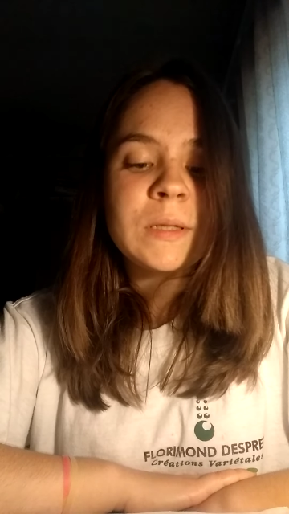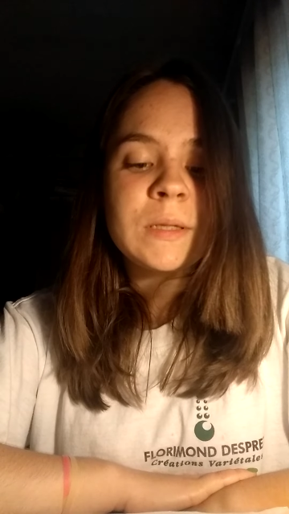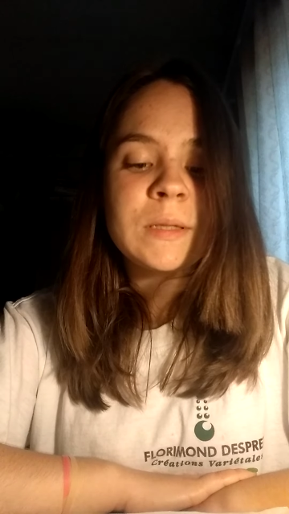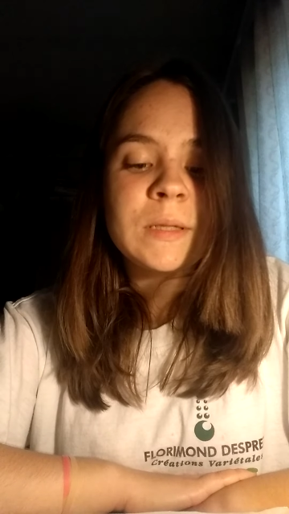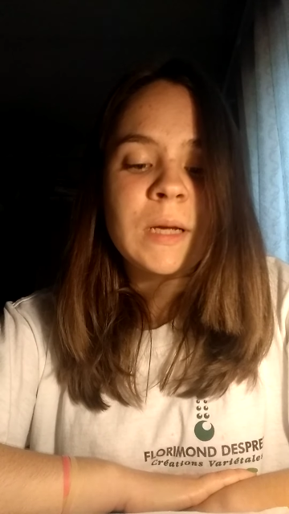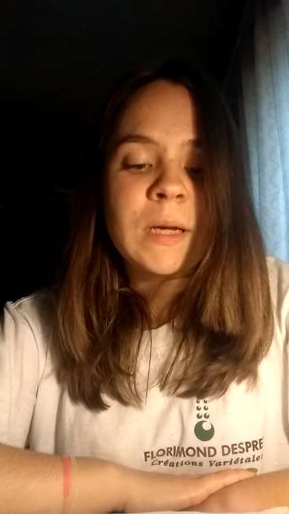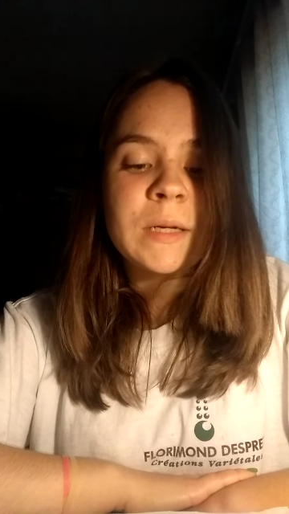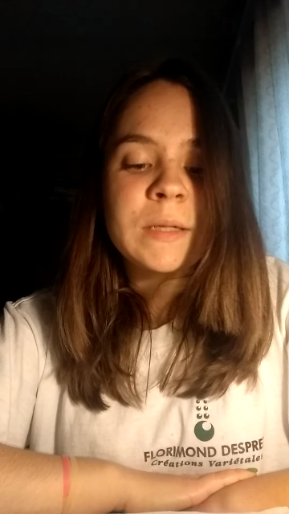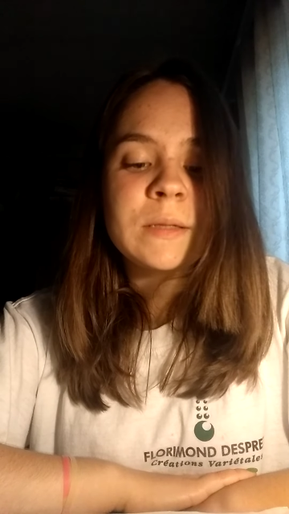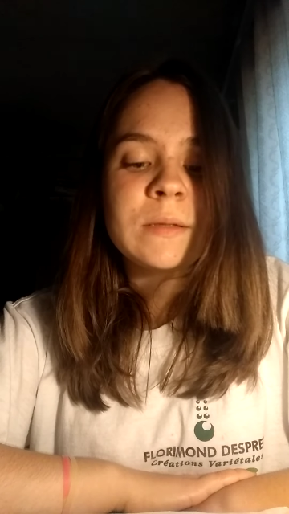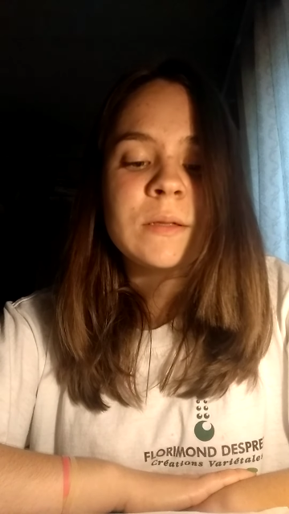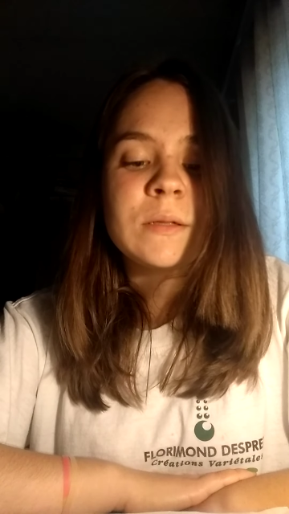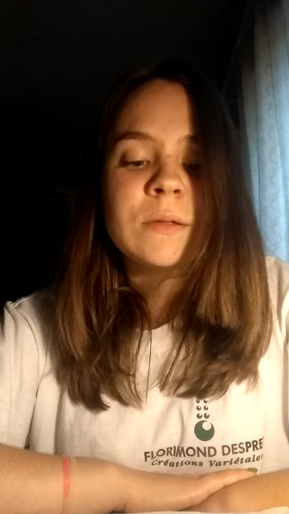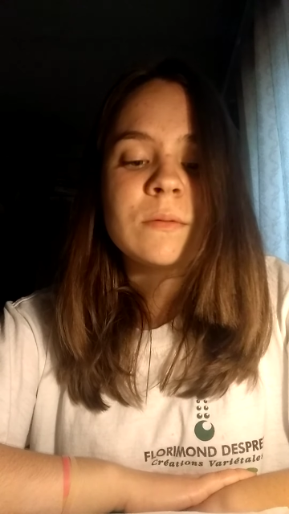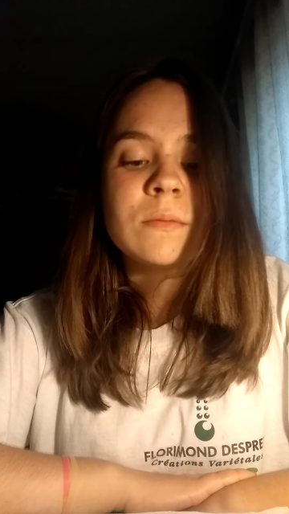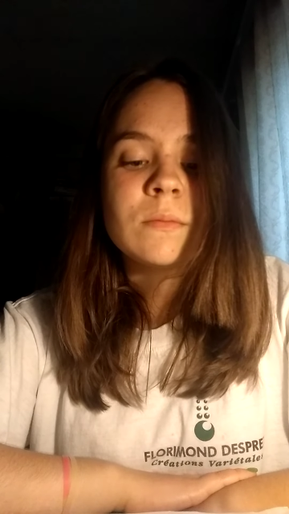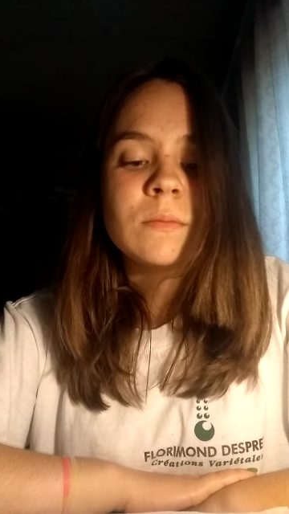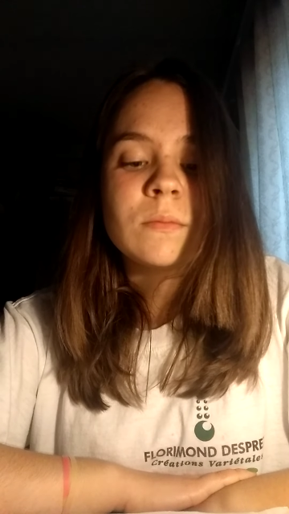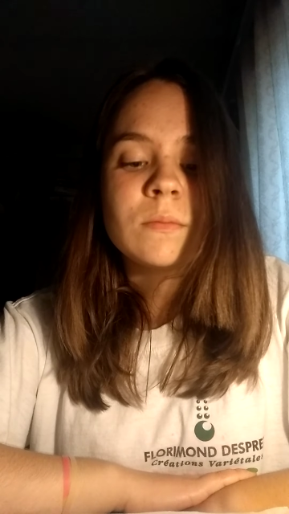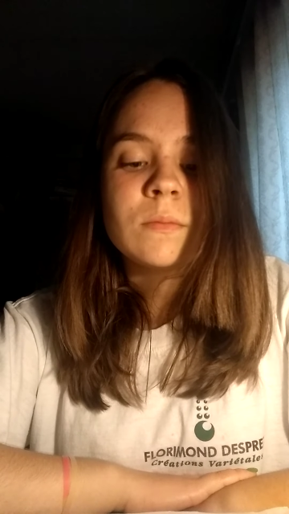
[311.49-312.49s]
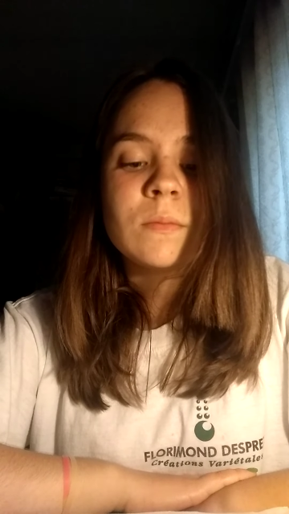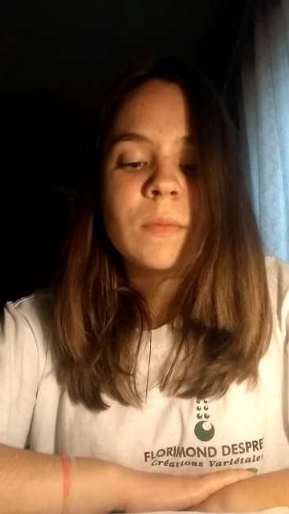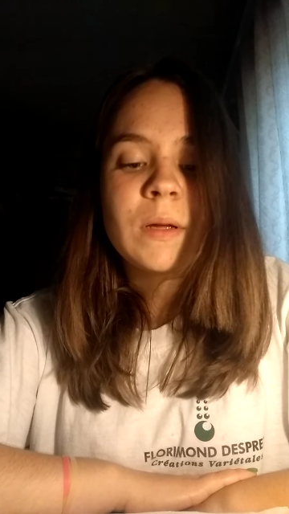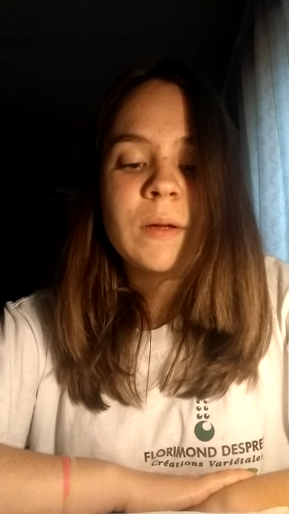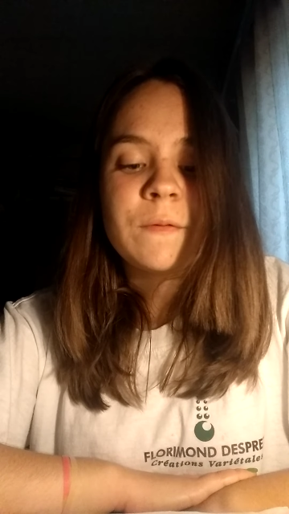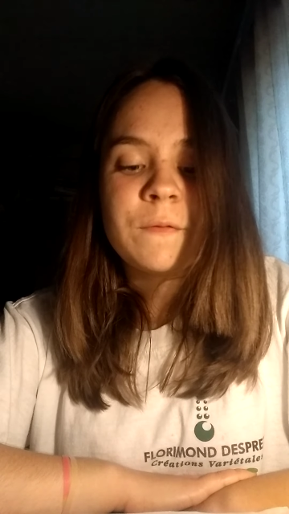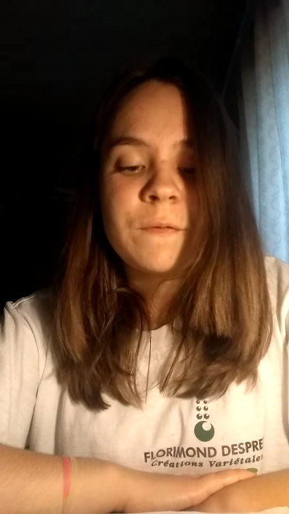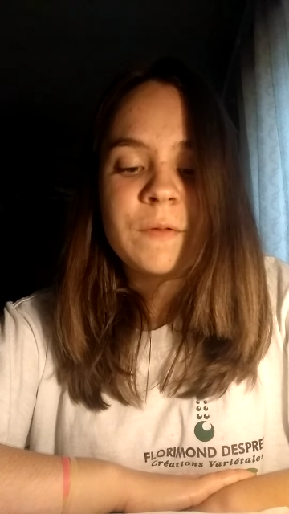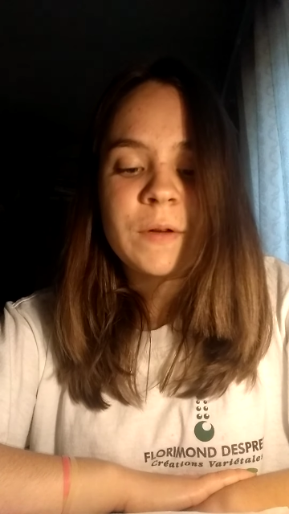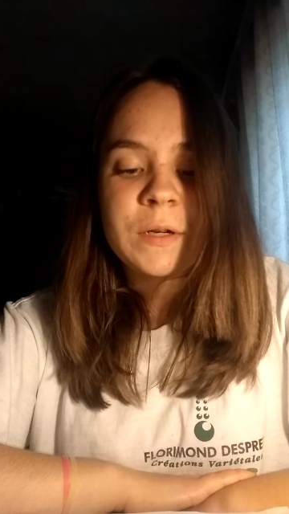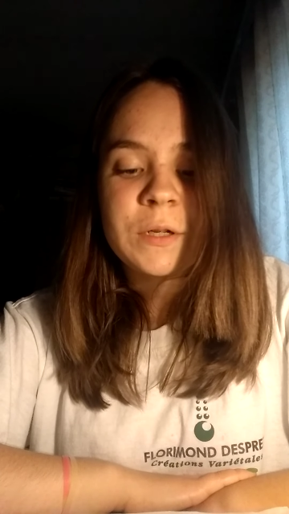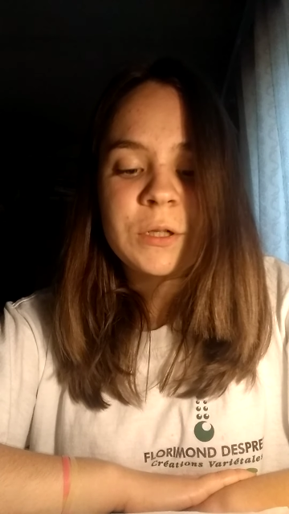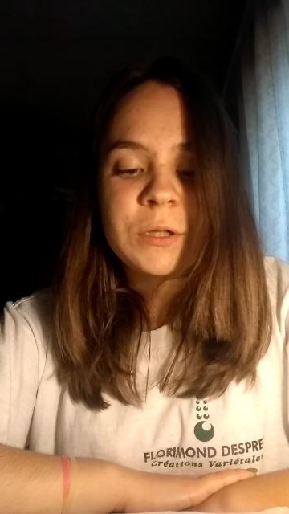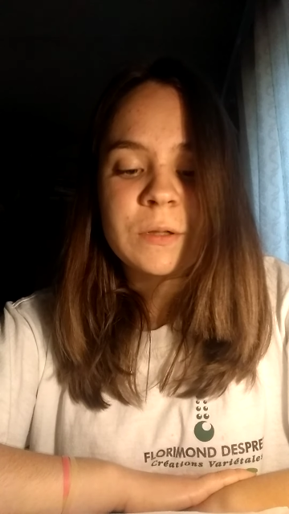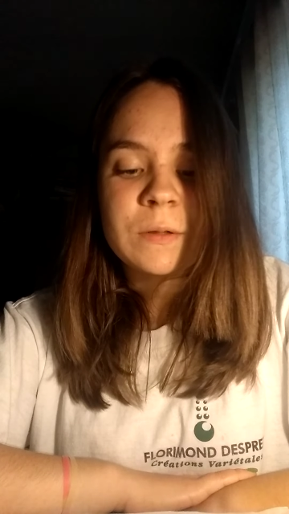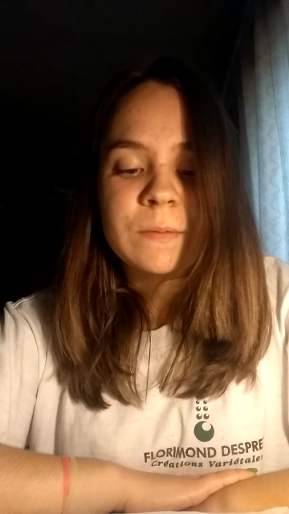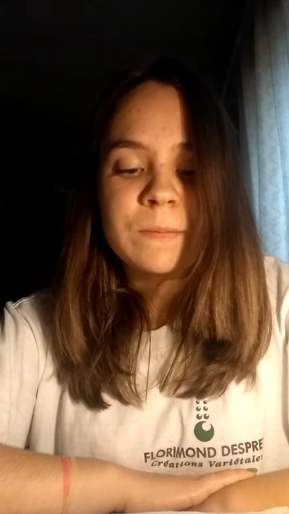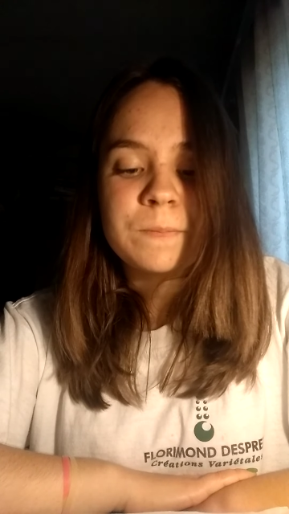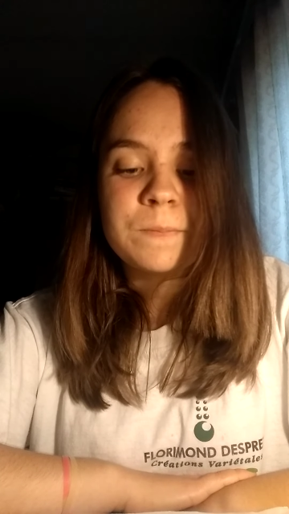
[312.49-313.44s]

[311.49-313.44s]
side effect.